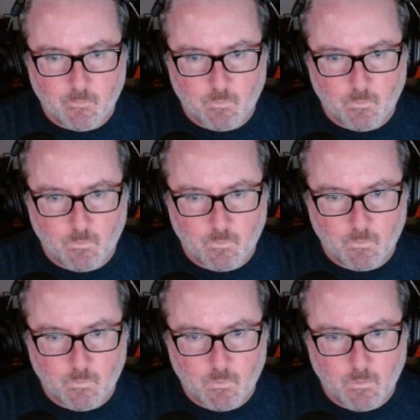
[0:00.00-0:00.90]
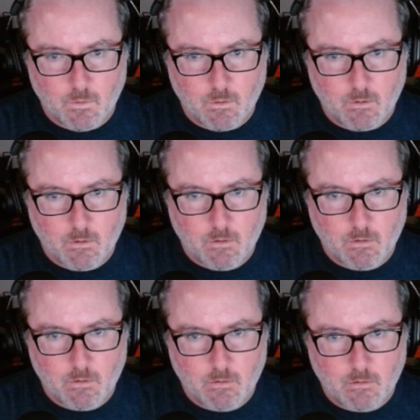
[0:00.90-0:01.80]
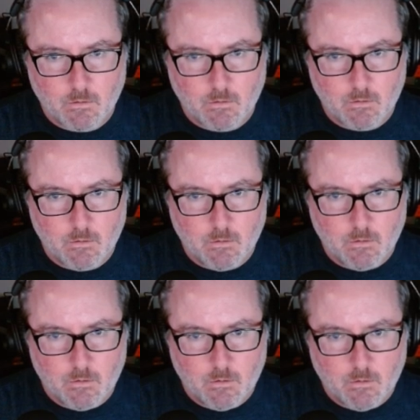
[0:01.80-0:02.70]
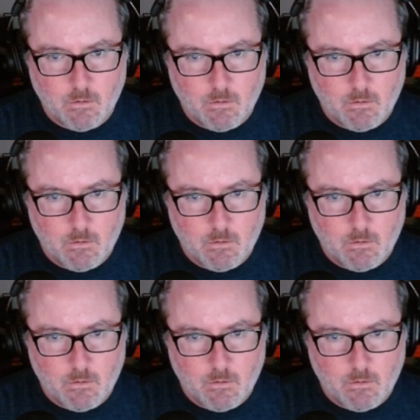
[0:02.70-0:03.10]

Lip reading: [no speech]